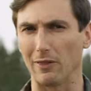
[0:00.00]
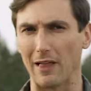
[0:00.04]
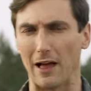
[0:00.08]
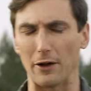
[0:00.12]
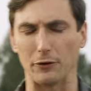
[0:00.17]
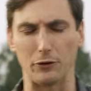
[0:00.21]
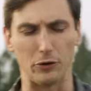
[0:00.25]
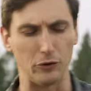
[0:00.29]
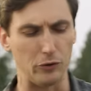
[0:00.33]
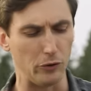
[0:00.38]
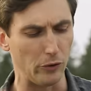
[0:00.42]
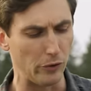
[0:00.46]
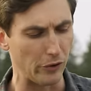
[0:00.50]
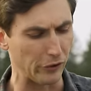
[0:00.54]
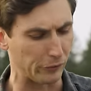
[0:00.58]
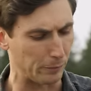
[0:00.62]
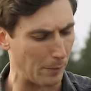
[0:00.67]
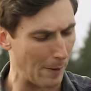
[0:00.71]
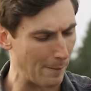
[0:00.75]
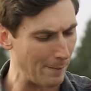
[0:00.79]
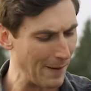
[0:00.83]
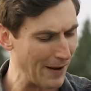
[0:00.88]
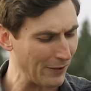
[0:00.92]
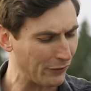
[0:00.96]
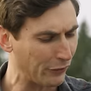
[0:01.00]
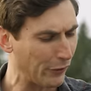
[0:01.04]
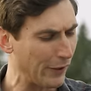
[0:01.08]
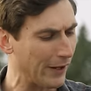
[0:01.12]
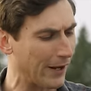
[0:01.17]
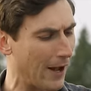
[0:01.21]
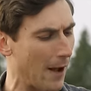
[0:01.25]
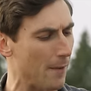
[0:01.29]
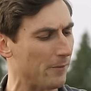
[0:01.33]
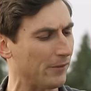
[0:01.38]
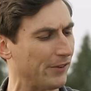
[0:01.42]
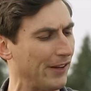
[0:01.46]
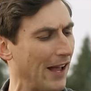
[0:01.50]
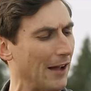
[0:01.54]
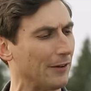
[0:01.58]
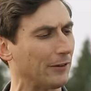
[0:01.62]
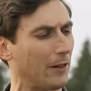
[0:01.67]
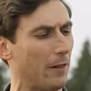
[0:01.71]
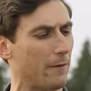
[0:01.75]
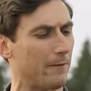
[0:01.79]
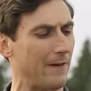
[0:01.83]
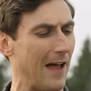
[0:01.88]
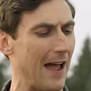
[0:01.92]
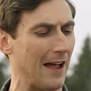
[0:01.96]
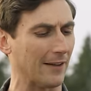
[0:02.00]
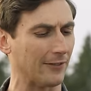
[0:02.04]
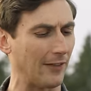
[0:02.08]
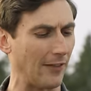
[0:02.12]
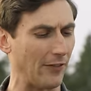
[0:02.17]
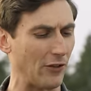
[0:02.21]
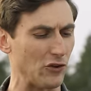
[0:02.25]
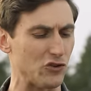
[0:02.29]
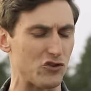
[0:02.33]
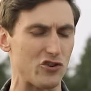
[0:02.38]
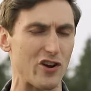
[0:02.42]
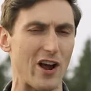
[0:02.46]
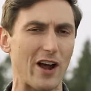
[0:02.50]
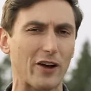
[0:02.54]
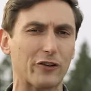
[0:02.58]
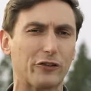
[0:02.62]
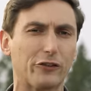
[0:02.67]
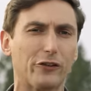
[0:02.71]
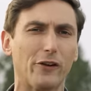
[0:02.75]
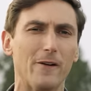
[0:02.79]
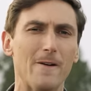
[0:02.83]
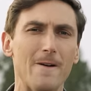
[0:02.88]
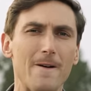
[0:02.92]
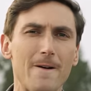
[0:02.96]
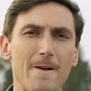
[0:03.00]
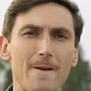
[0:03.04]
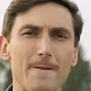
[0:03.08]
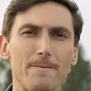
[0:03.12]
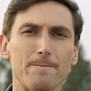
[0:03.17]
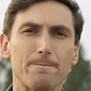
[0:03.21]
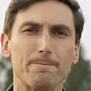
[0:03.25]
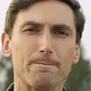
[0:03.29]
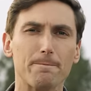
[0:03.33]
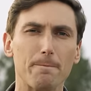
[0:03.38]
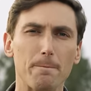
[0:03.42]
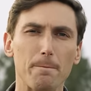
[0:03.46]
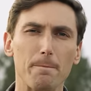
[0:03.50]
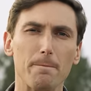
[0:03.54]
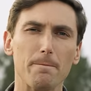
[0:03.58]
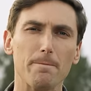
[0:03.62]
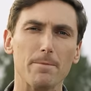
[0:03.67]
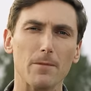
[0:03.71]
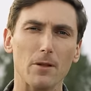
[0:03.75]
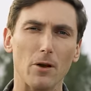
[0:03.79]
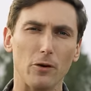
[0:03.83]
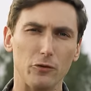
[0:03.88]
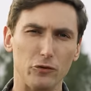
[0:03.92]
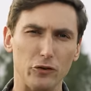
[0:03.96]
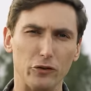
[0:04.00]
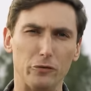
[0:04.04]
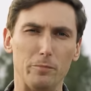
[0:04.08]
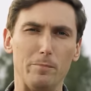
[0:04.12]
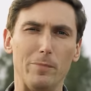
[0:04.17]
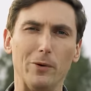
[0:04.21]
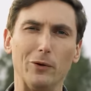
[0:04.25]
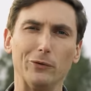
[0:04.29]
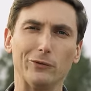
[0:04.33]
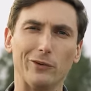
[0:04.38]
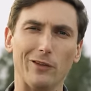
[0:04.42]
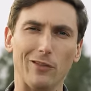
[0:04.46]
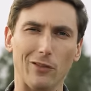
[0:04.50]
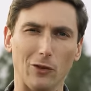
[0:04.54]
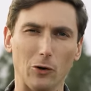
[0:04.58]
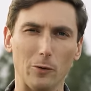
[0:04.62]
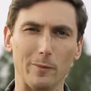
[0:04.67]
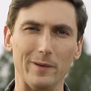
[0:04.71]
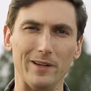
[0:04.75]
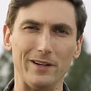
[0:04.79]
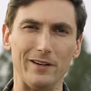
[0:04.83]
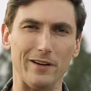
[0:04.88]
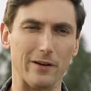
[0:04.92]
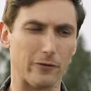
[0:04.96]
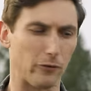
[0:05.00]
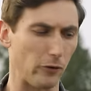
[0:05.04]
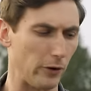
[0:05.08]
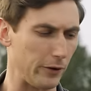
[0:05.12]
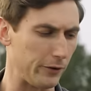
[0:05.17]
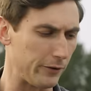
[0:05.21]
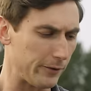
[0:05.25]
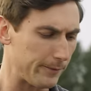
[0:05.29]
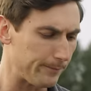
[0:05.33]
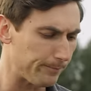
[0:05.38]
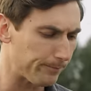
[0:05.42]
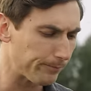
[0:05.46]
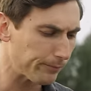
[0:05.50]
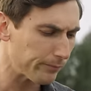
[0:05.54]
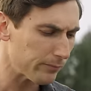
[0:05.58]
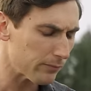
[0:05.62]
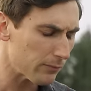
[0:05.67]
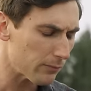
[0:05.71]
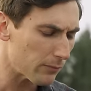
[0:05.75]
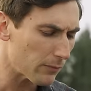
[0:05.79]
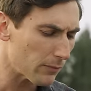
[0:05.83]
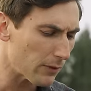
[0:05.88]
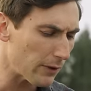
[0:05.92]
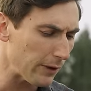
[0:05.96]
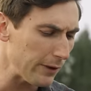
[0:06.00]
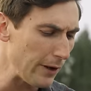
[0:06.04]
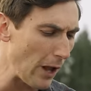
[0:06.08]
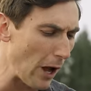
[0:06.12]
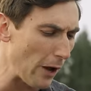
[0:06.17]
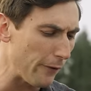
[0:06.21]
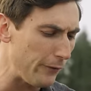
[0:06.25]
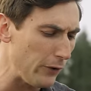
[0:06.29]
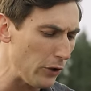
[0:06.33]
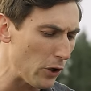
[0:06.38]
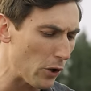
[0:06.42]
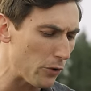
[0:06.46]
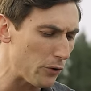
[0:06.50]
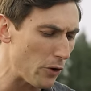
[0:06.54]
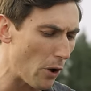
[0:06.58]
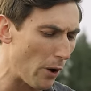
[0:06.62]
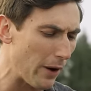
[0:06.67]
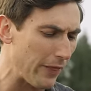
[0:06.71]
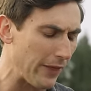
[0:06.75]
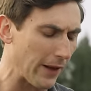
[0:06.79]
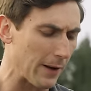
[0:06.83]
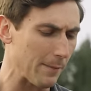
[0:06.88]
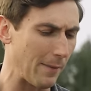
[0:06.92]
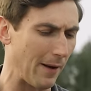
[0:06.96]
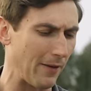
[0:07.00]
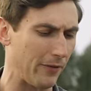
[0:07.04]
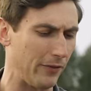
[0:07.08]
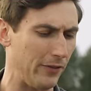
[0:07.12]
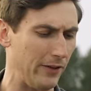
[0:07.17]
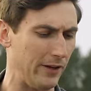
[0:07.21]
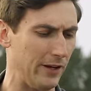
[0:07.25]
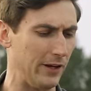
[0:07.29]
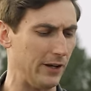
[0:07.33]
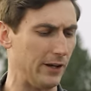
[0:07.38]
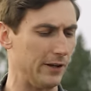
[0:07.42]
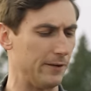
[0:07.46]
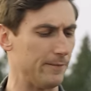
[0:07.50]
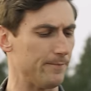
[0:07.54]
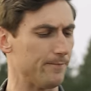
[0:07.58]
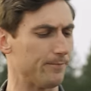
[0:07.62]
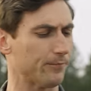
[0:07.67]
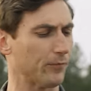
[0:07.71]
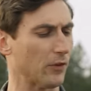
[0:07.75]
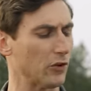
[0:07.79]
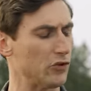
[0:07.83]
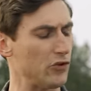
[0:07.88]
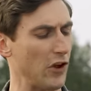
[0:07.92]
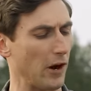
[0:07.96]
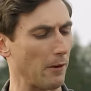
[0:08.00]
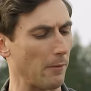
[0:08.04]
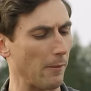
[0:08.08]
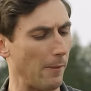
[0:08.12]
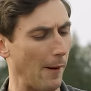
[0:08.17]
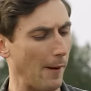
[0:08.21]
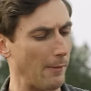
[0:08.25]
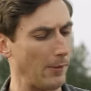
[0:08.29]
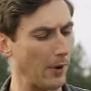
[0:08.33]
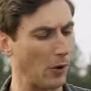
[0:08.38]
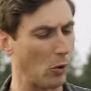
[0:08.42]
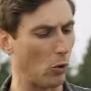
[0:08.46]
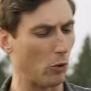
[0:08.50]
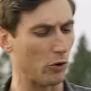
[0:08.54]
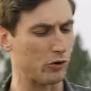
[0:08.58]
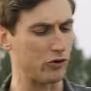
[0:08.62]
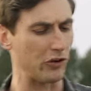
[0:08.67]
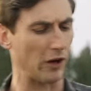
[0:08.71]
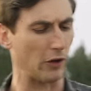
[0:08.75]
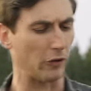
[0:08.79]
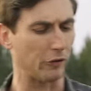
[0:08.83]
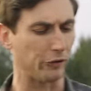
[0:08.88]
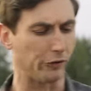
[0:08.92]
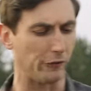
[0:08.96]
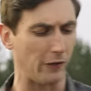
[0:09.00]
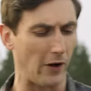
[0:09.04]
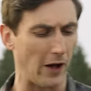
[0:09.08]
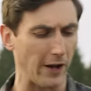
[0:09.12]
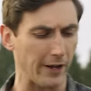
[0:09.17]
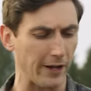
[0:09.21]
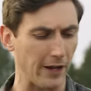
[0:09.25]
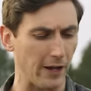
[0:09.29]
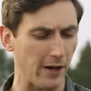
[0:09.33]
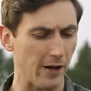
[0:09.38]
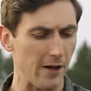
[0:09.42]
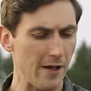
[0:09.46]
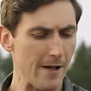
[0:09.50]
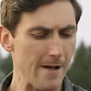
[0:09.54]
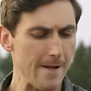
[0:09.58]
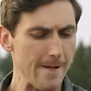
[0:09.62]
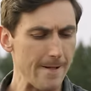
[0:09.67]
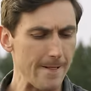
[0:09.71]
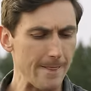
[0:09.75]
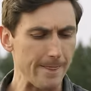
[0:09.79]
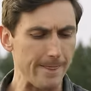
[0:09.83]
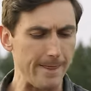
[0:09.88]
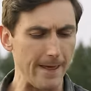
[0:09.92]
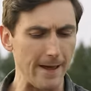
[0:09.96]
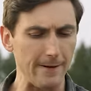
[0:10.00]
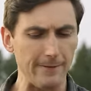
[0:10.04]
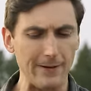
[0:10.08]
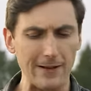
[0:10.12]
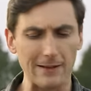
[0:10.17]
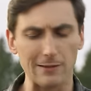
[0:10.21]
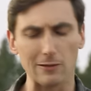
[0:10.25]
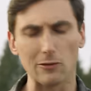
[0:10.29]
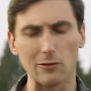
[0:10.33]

allowed to do this, but basically it comes down to the fact that the Czechs are just built a little bit different. Now, if you don't know anything about the Czech Republic or Czechoslovakia, they have a